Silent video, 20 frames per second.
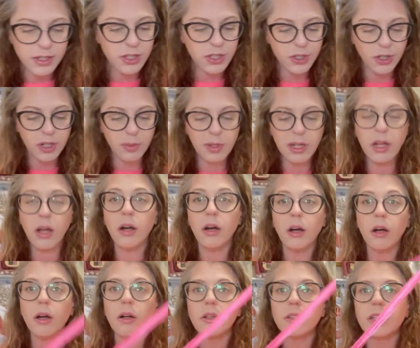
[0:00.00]
is going to be
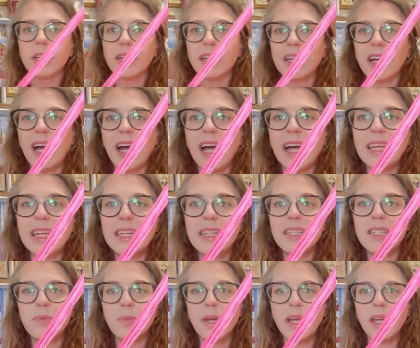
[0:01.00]
called
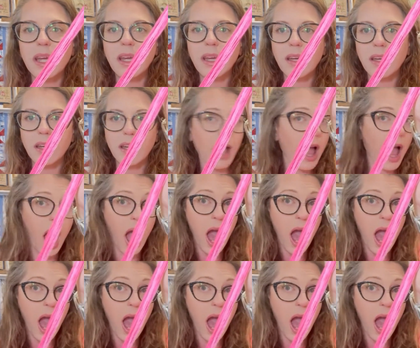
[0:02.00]
Connie's Pink.